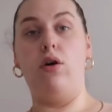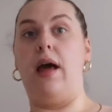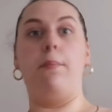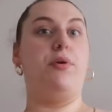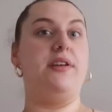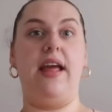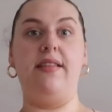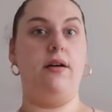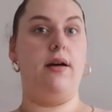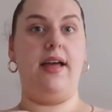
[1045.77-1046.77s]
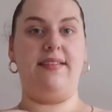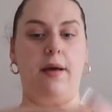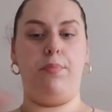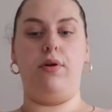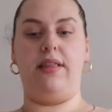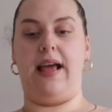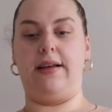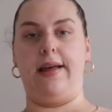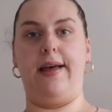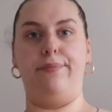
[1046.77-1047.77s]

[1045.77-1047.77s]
or like putting it in the, say I put like